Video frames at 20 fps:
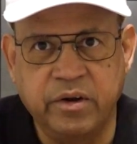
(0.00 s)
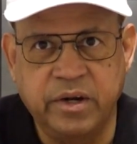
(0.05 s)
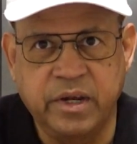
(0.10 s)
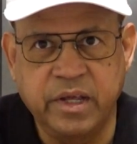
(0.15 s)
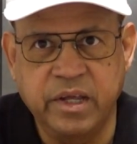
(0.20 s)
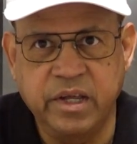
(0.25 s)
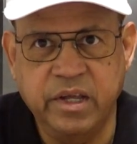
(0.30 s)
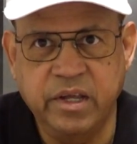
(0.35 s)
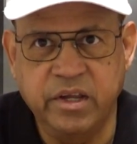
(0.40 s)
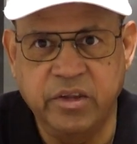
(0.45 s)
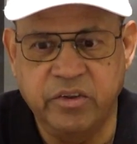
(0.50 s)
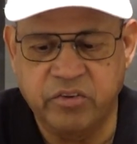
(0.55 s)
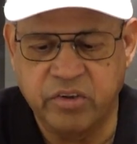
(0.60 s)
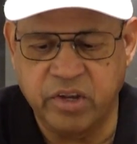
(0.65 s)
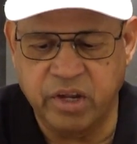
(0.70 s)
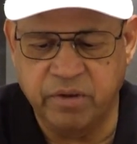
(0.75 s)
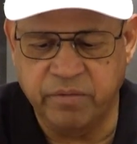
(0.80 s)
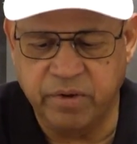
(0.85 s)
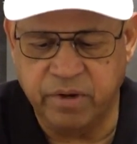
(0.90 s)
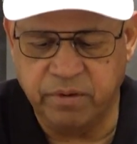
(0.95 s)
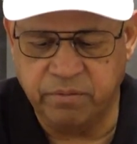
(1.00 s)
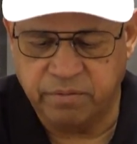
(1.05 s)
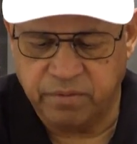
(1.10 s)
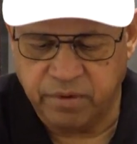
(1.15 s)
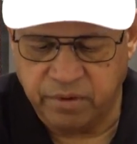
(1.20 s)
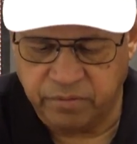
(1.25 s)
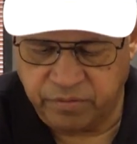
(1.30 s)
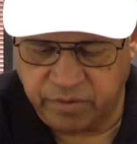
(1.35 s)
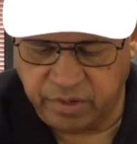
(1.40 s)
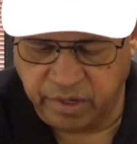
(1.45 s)

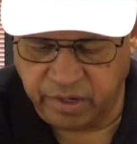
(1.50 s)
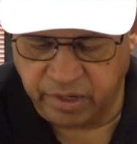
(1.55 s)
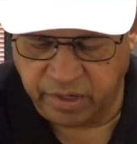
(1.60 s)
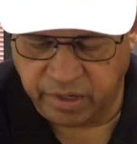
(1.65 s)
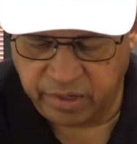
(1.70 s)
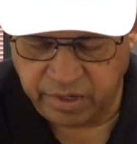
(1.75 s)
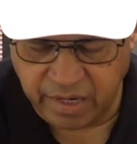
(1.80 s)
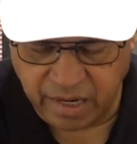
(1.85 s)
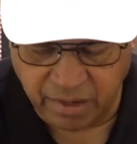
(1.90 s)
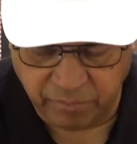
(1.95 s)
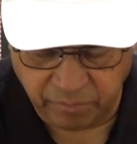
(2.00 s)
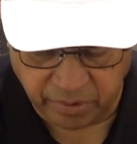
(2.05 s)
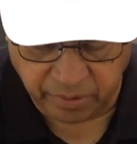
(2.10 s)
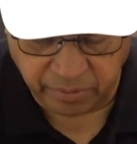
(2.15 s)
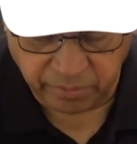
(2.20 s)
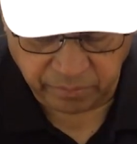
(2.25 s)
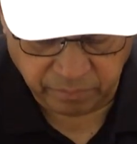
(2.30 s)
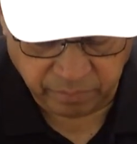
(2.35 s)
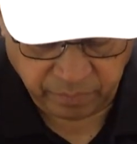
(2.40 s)
D750 camera.